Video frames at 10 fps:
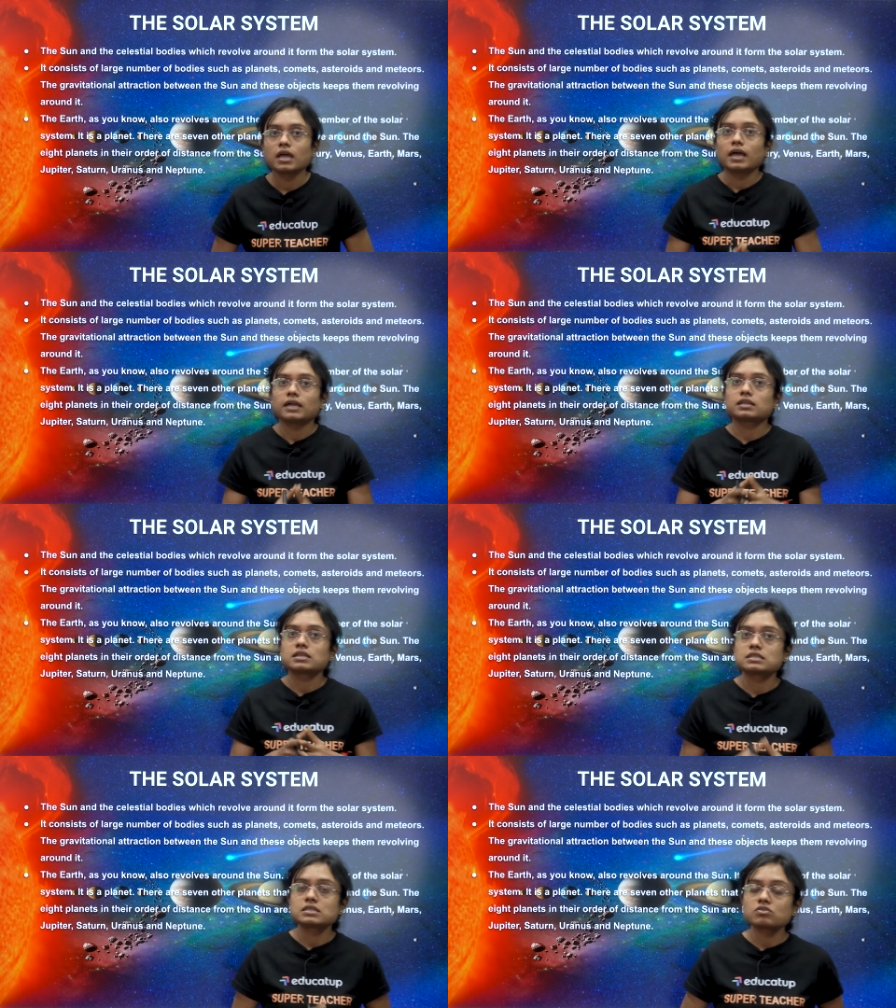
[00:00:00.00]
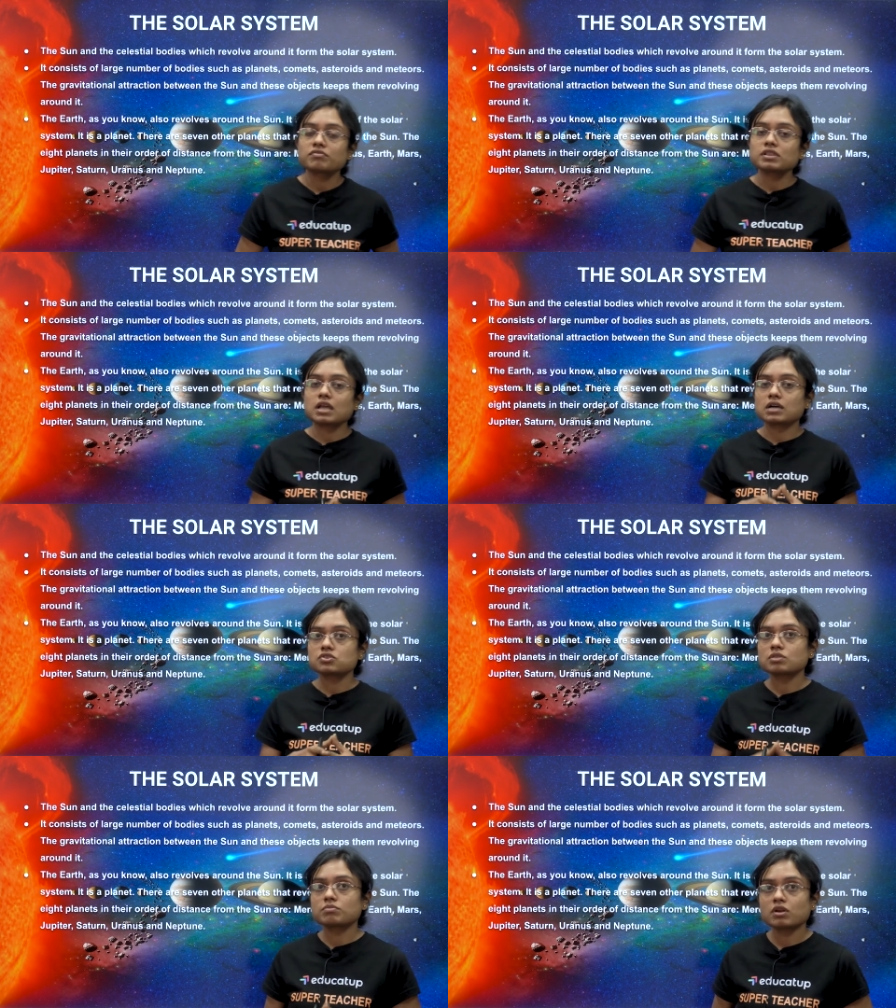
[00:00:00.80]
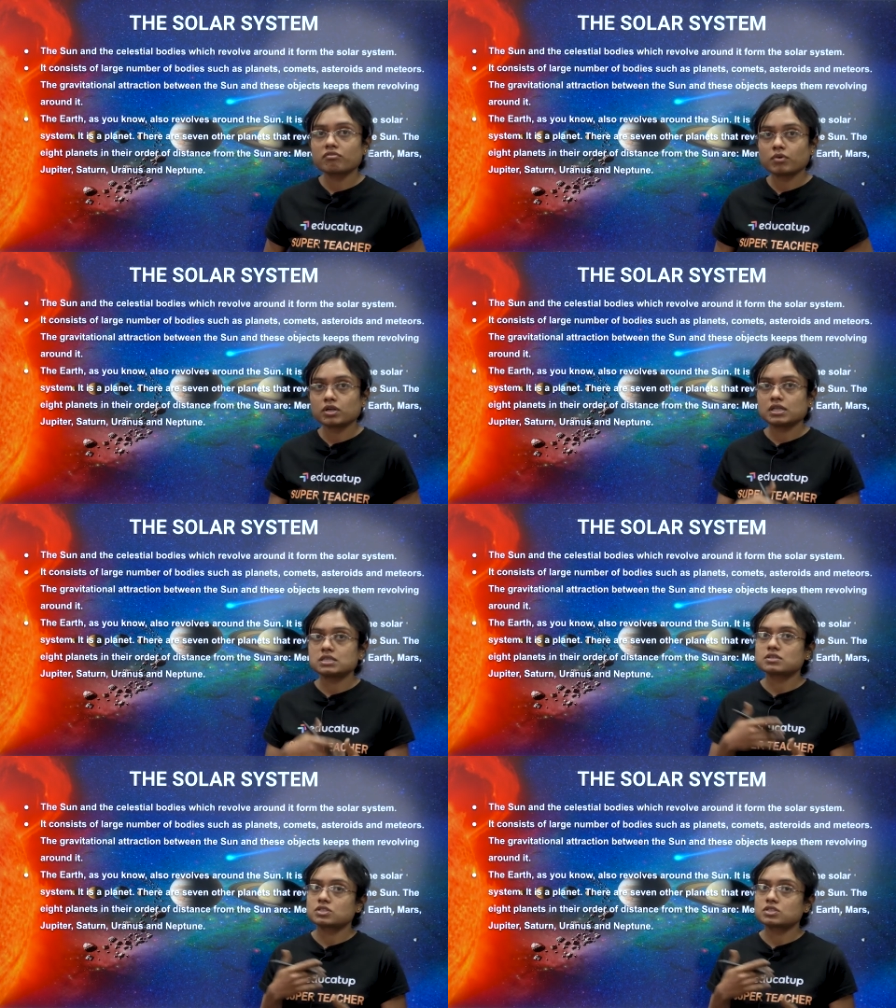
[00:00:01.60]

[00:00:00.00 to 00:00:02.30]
It consists of a large number of bodies such